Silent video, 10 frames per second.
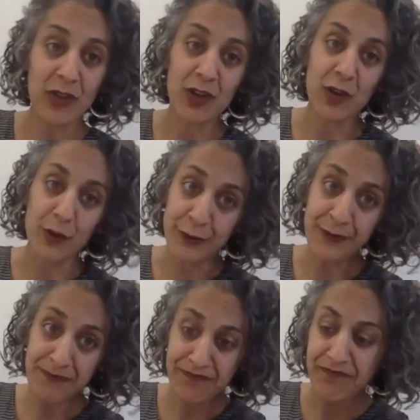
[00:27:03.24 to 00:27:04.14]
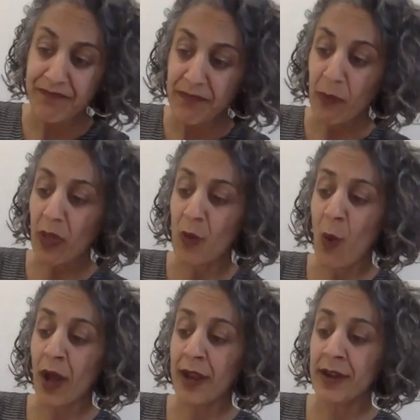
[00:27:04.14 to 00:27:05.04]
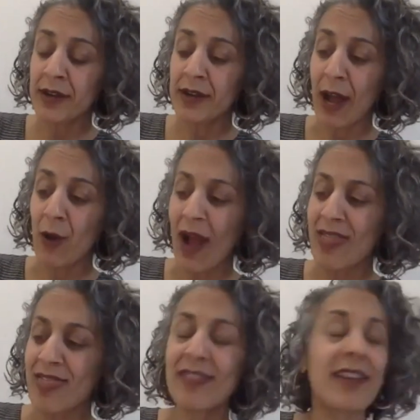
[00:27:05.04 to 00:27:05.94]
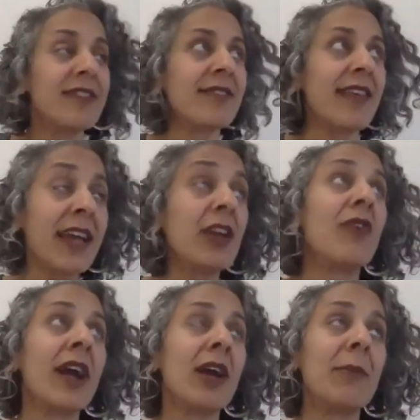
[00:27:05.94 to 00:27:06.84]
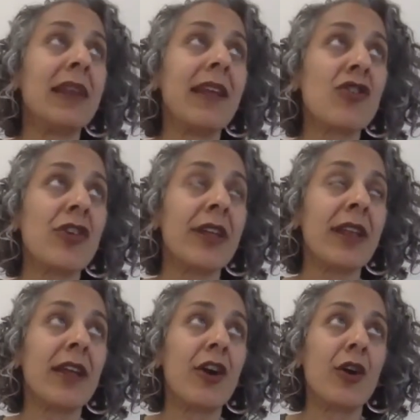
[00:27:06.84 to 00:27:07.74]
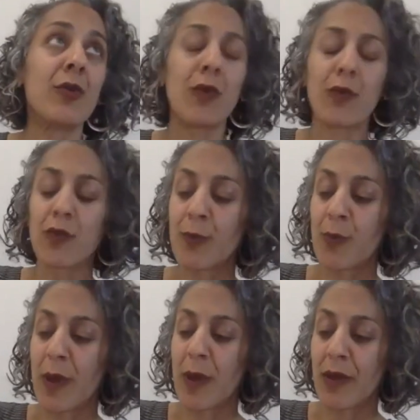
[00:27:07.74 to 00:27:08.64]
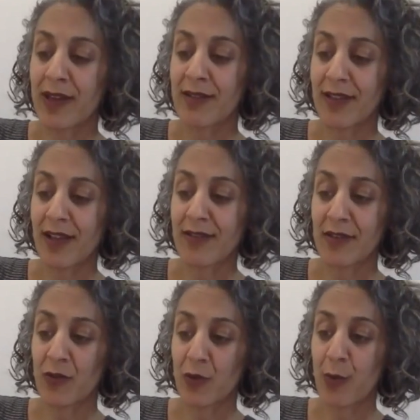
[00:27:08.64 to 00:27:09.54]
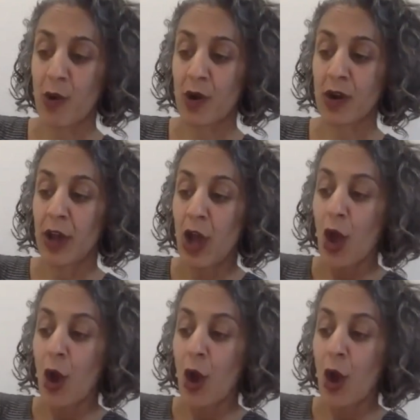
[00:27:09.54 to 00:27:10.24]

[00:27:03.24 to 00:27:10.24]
it to you. One, I think the second recommendation in the consensus report